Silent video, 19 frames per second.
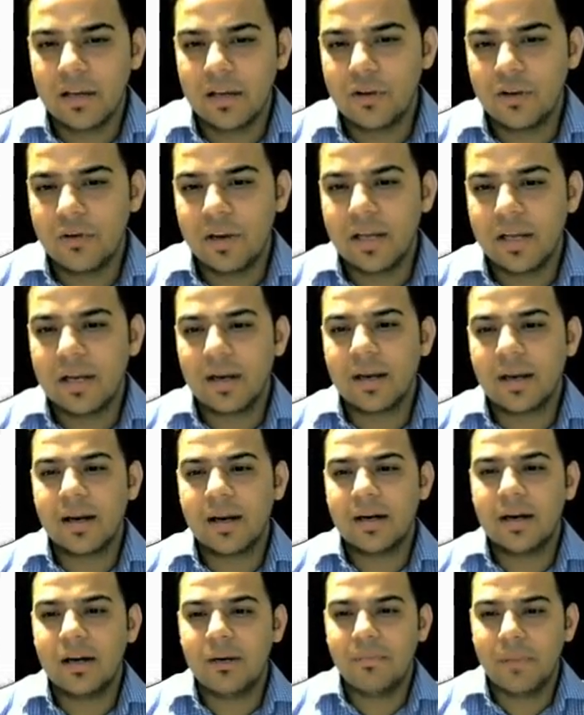Unica
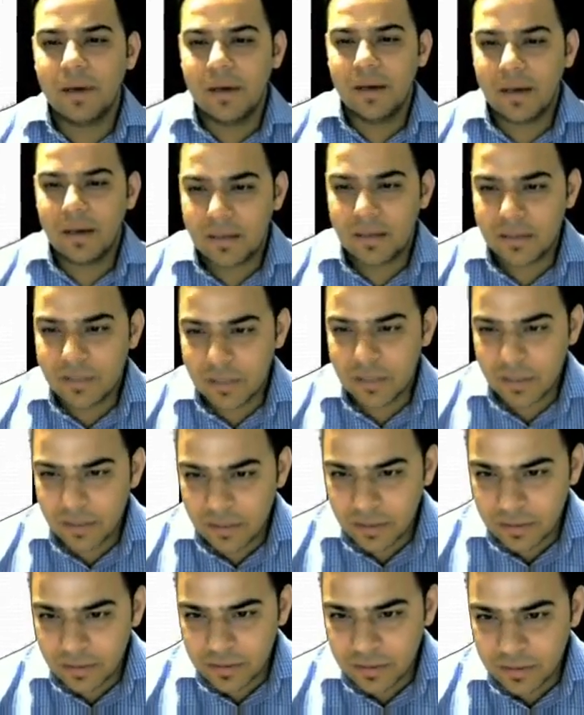Credit
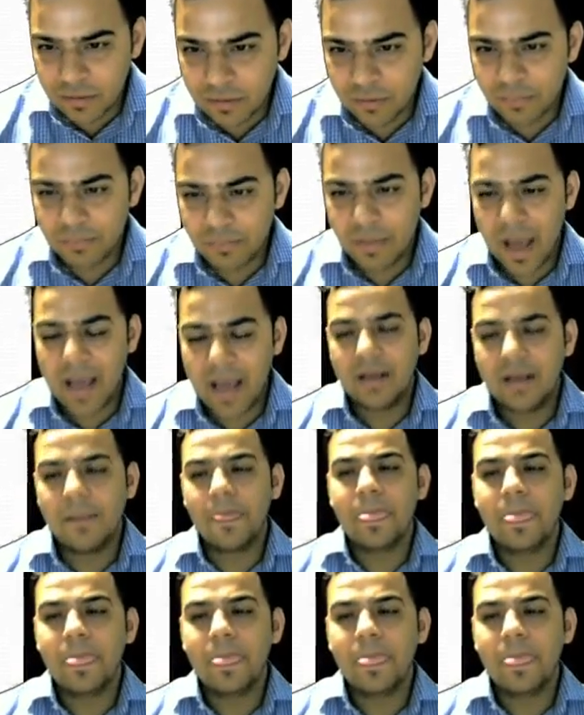bank.